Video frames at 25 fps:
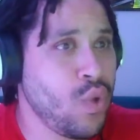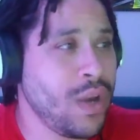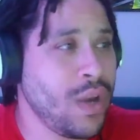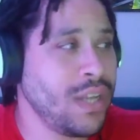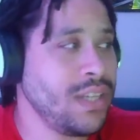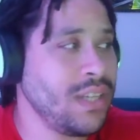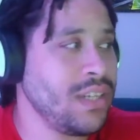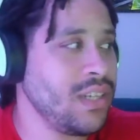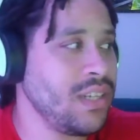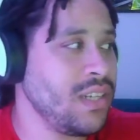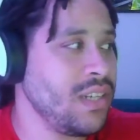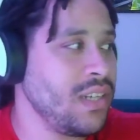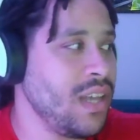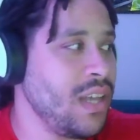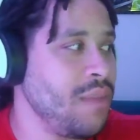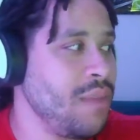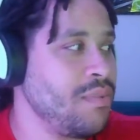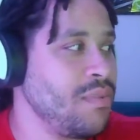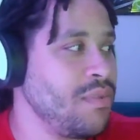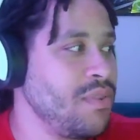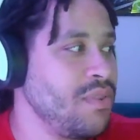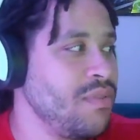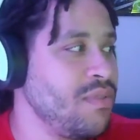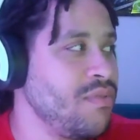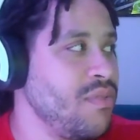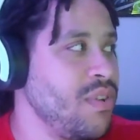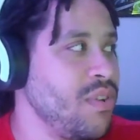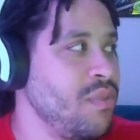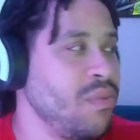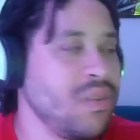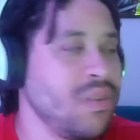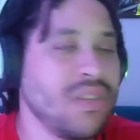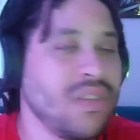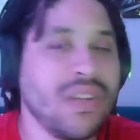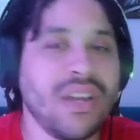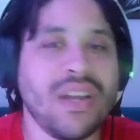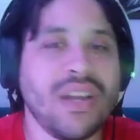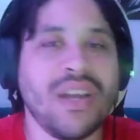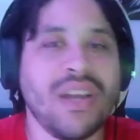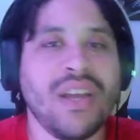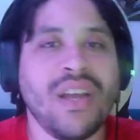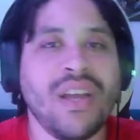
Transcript: let's just say episode three was a